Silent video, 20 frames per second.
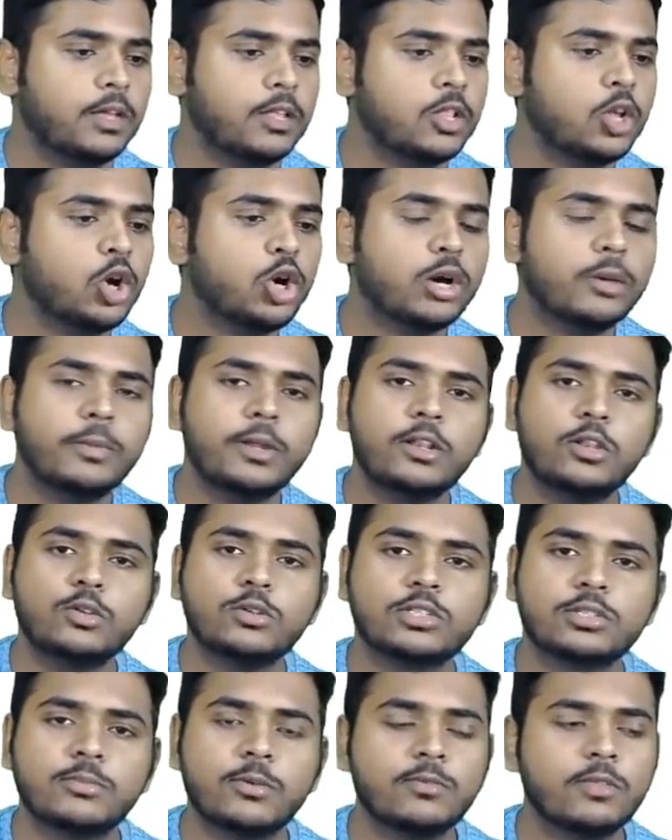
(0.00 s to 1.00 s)
Now coming to
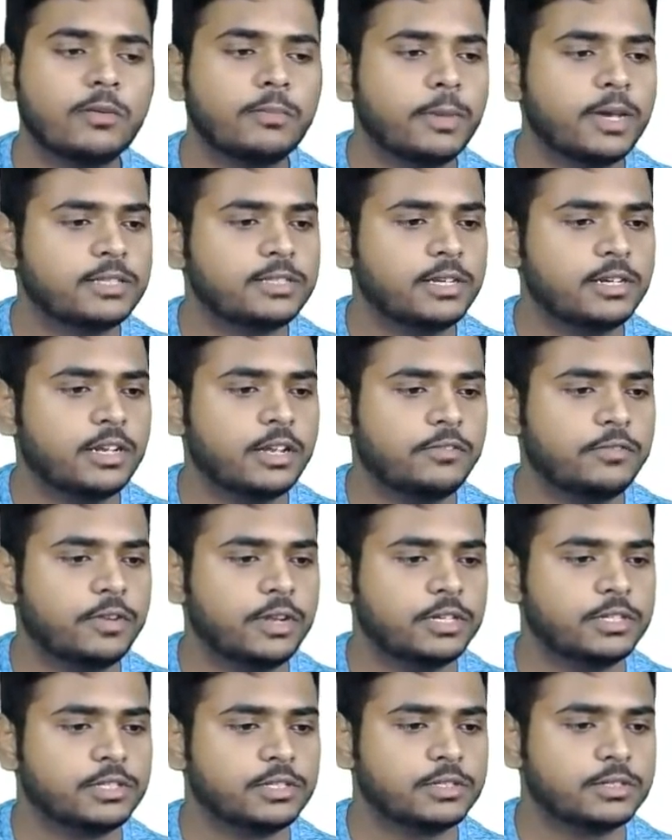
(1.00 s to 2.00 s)
some of the basic
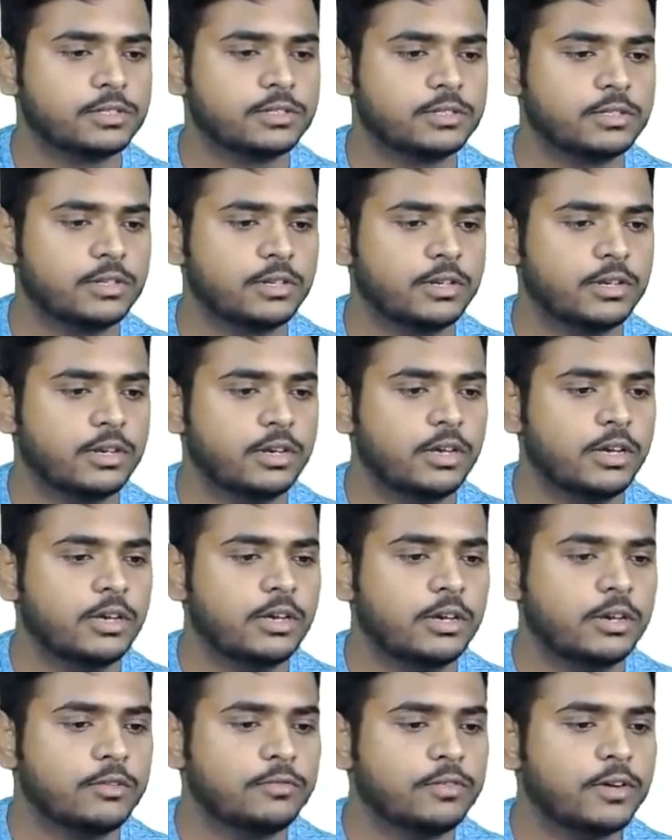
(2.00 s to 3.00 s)
definitions.
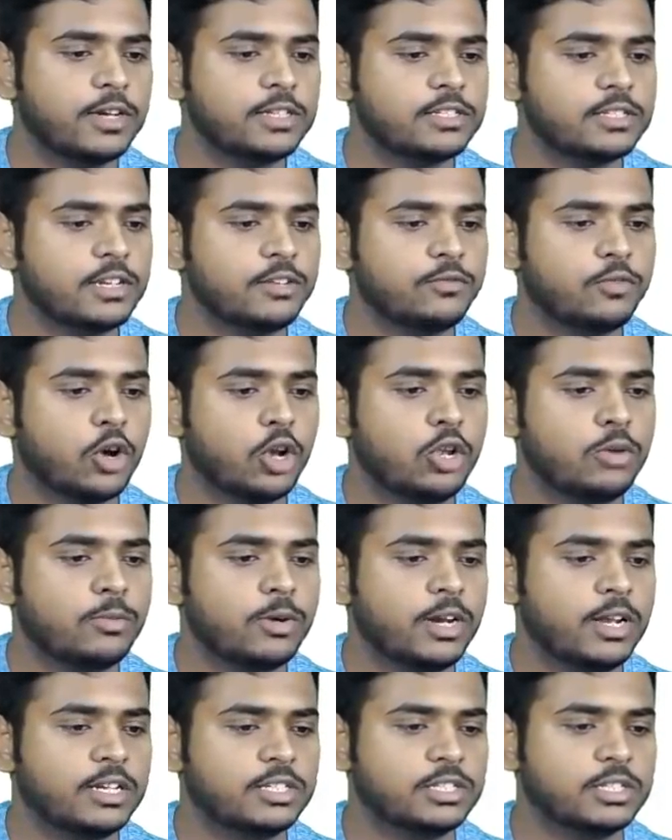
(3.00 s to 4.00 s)
First, in volume
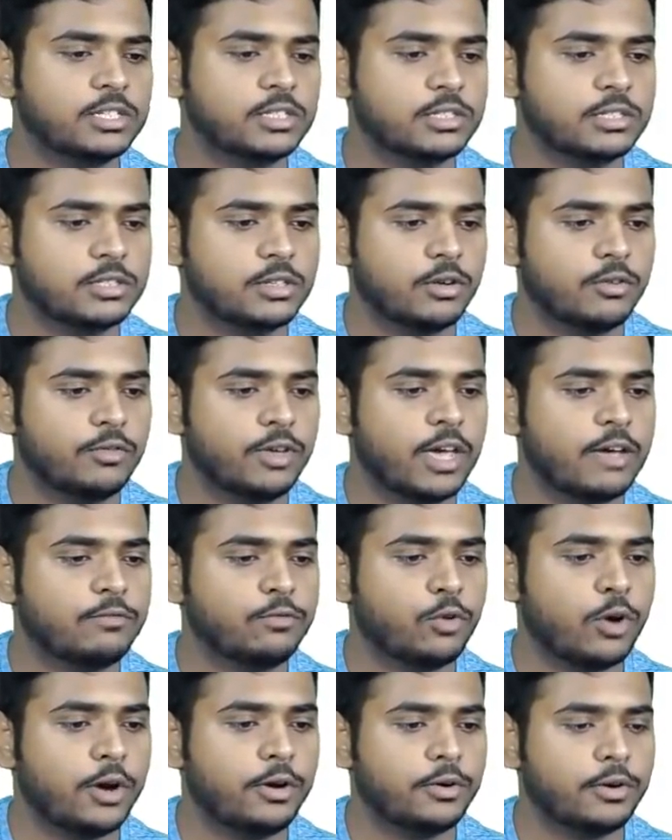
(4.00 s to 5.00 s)
relations, we have
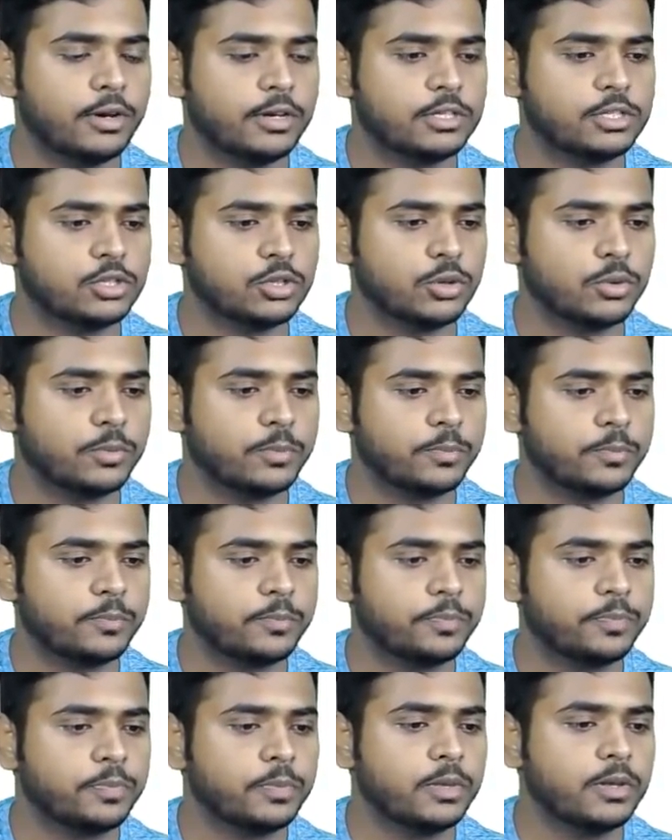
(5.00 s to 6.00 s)
void ratio.
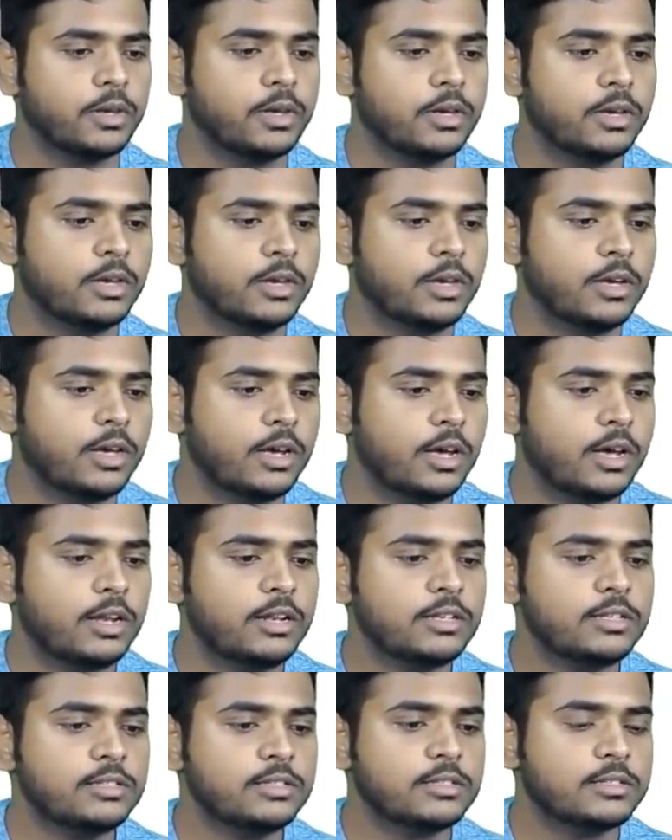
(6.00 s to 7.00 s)
It
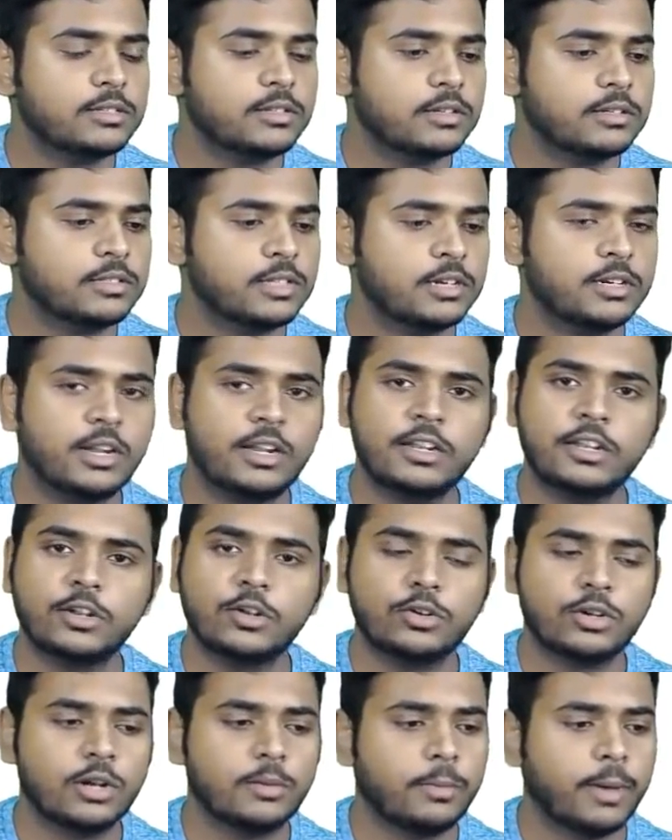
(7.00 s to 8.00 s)
is generally
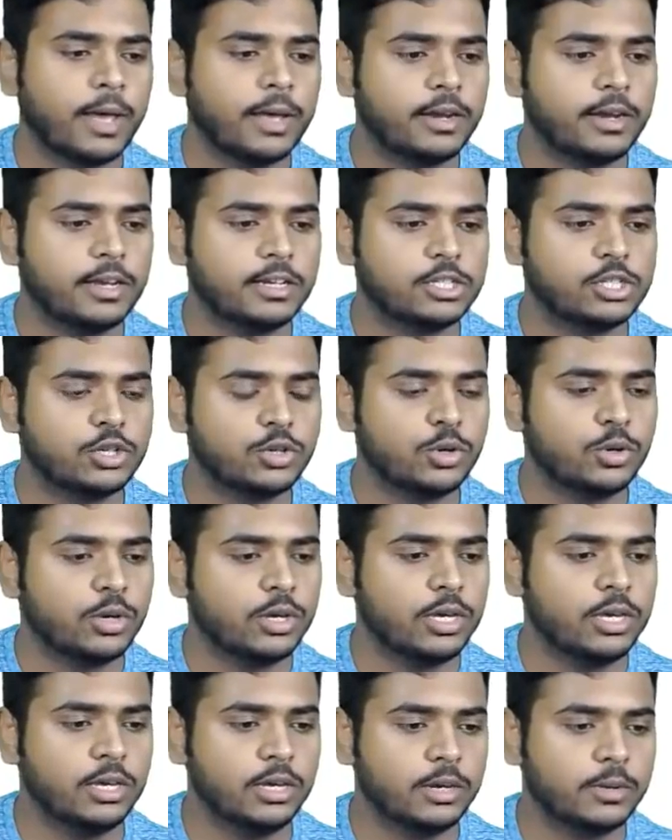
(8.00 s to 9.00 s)
denoted by ratio
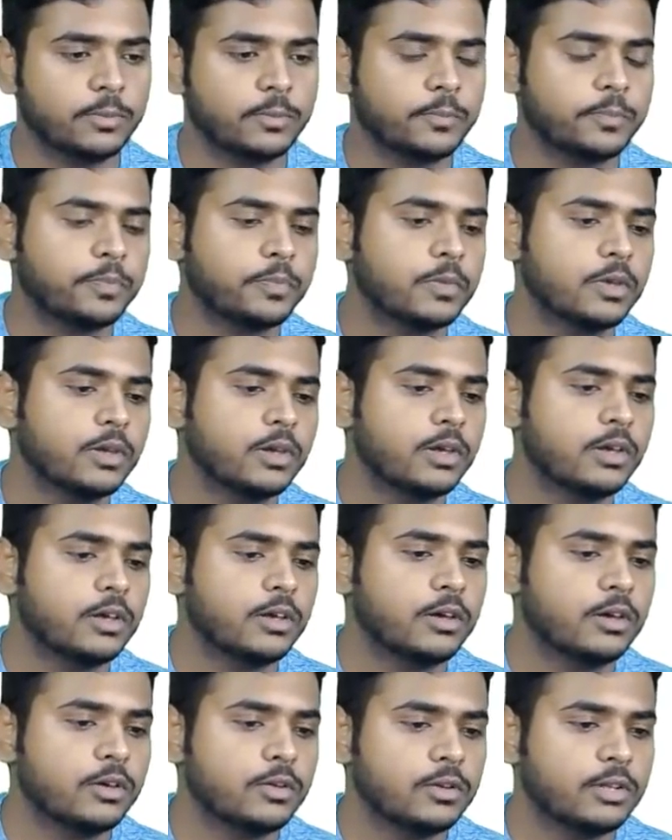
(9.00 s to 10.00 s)
E.
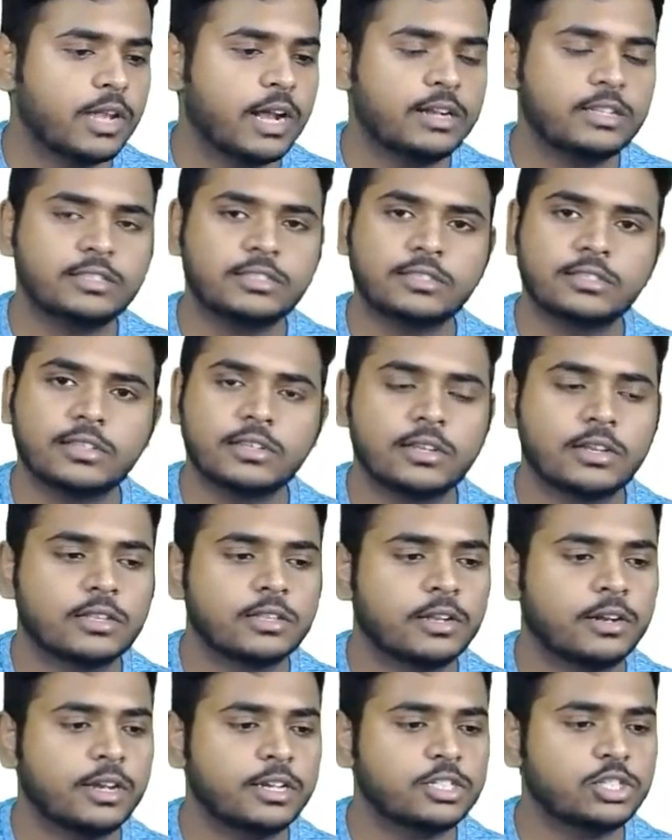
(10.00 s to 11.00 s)
That is
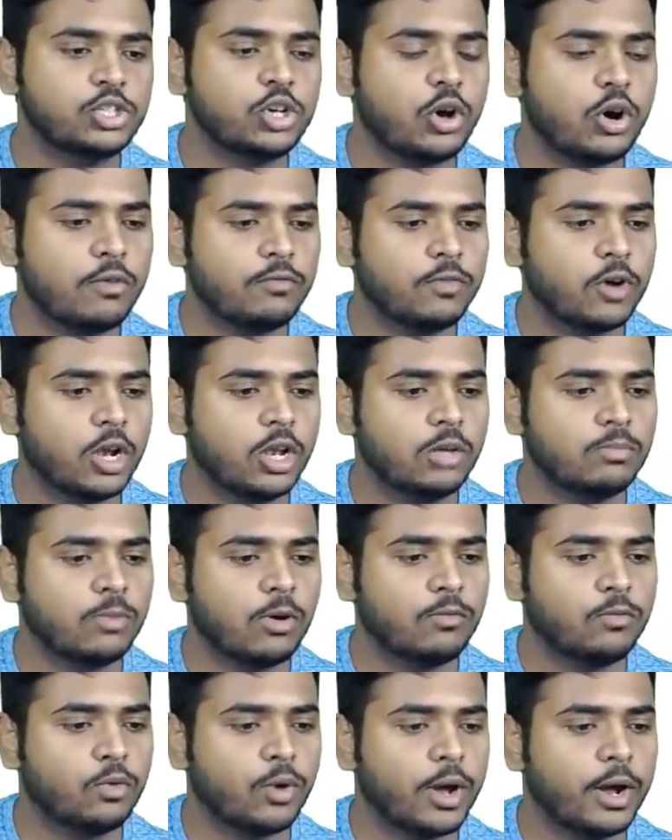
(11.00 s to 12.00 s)
the ratio of volume
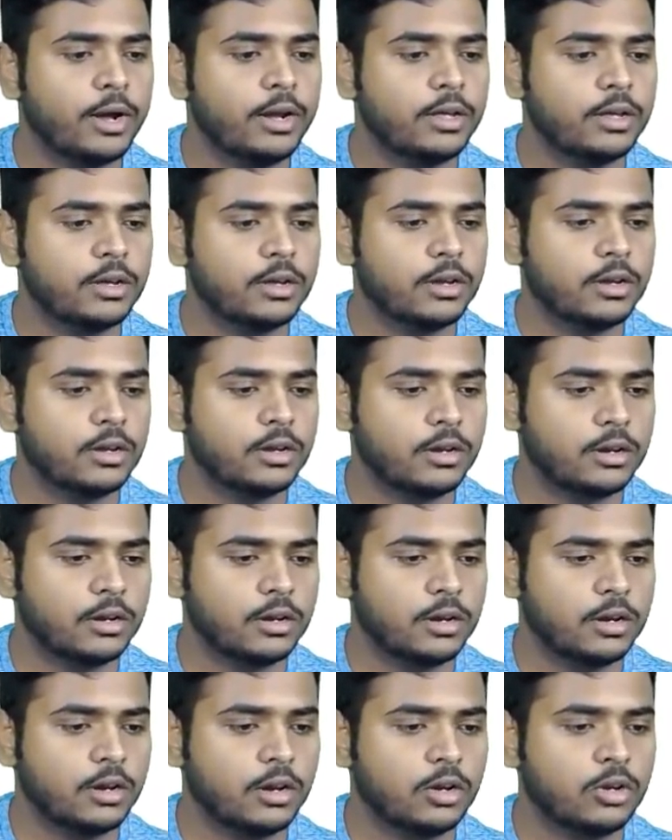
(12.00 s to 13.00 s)
of void
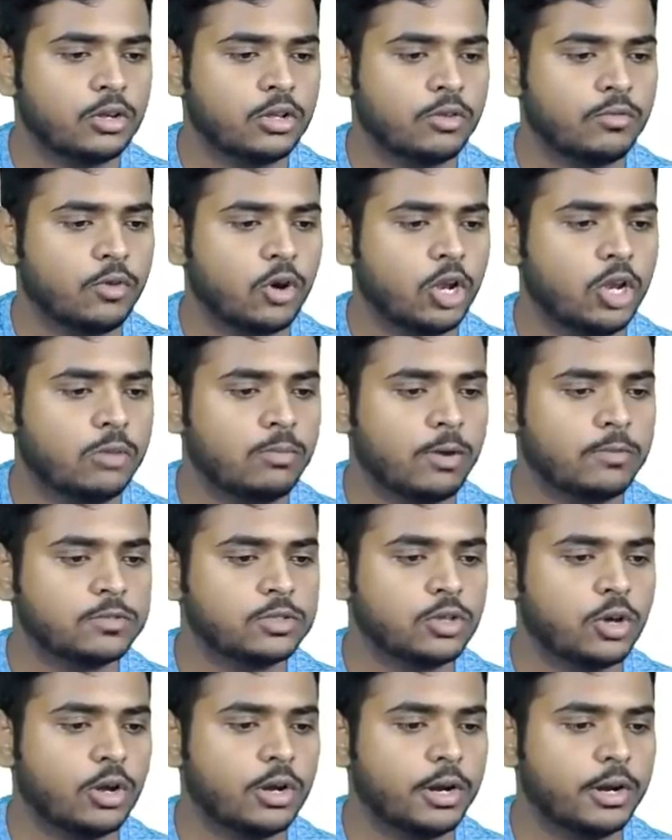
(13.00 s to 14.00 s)
to the volume of
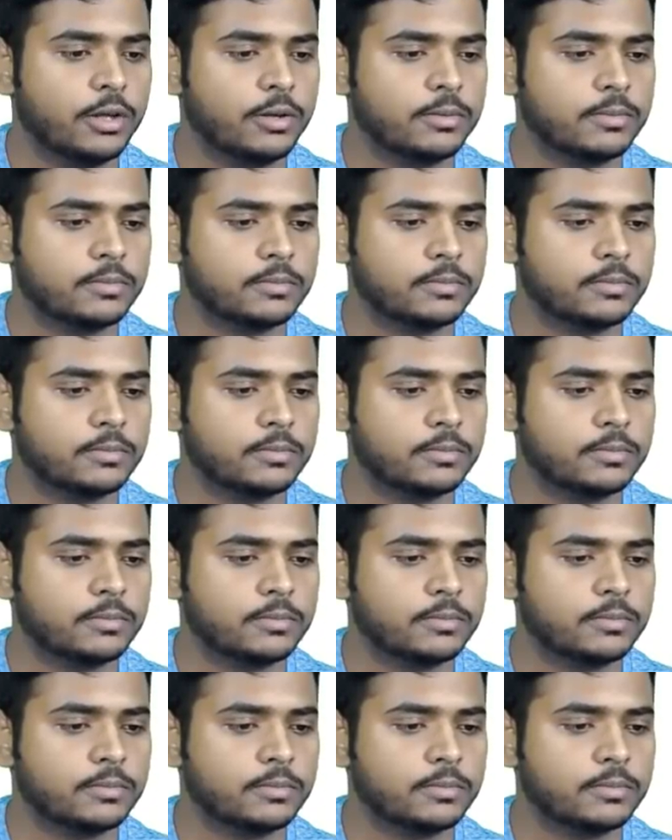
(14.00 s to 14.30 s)
solid.